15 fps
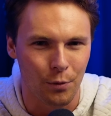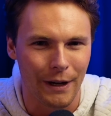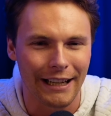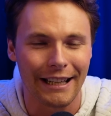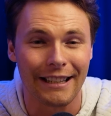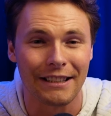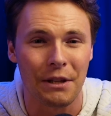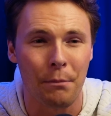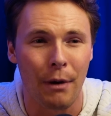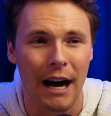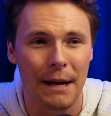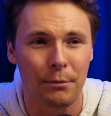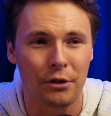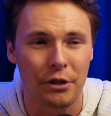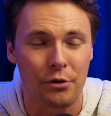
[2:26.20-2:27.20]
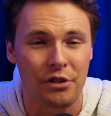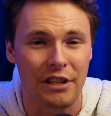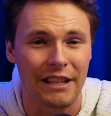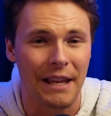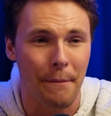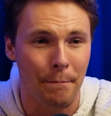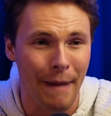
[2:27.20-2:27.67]
reading in the Bible, you see
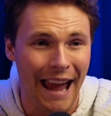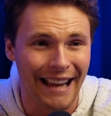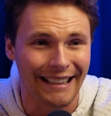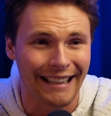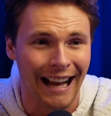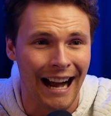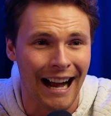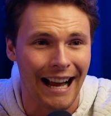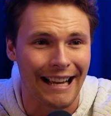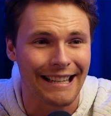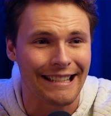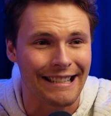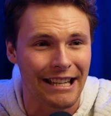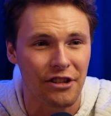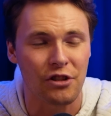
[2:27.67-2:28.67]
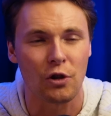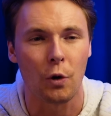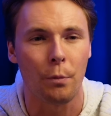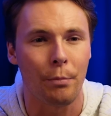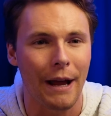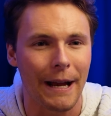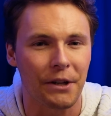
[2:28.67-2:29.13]
that mankind
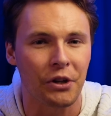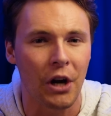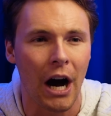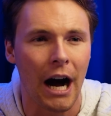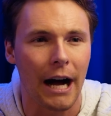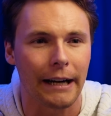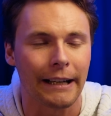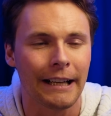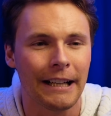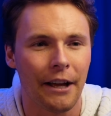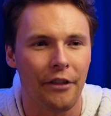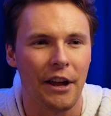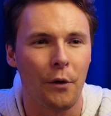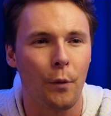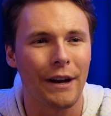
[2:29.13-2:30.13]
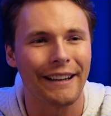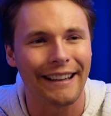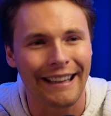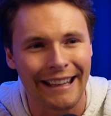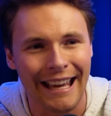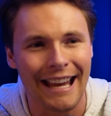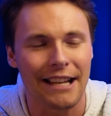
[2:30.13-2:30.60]
disobeyed God. They went
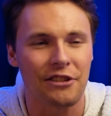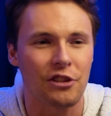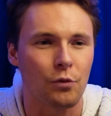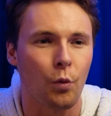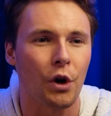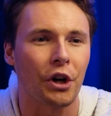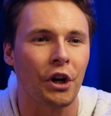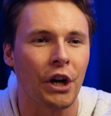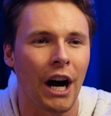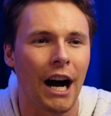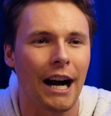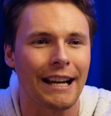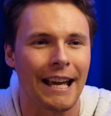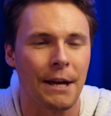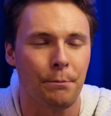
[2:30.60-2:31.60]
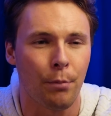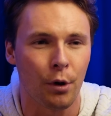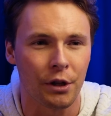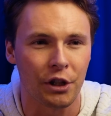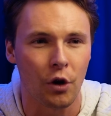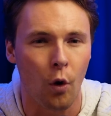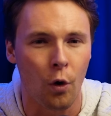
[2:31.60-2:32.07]
against what God had put
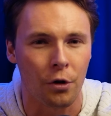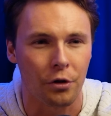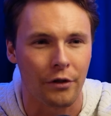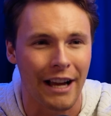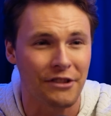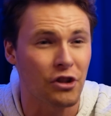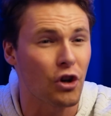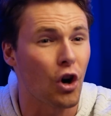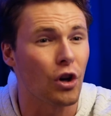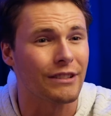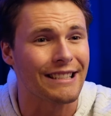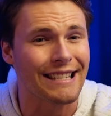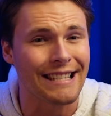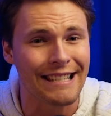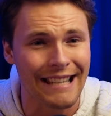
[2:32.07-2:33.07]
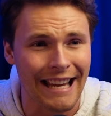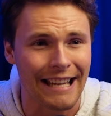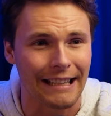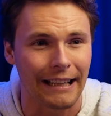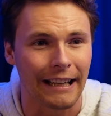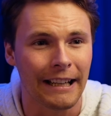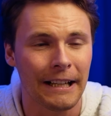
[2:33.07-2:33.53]
in order. That's called
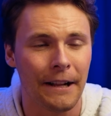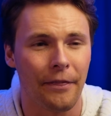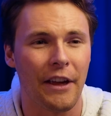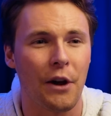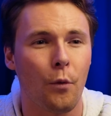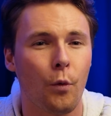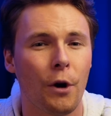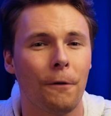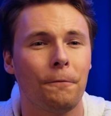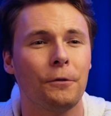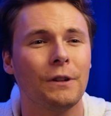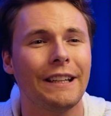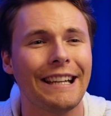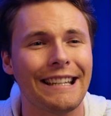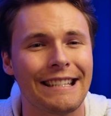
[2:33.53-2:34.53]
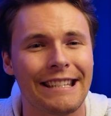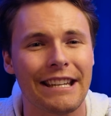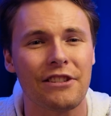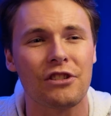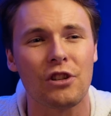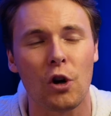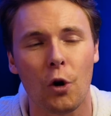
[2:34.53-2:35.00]
sin. They willfully
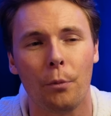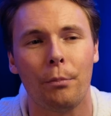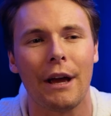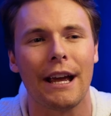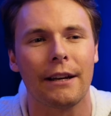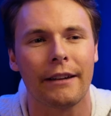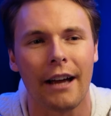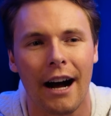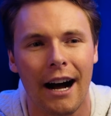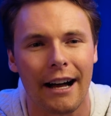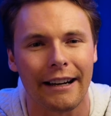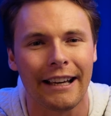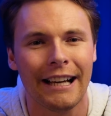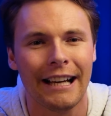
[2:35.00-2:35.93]
disobeyed God.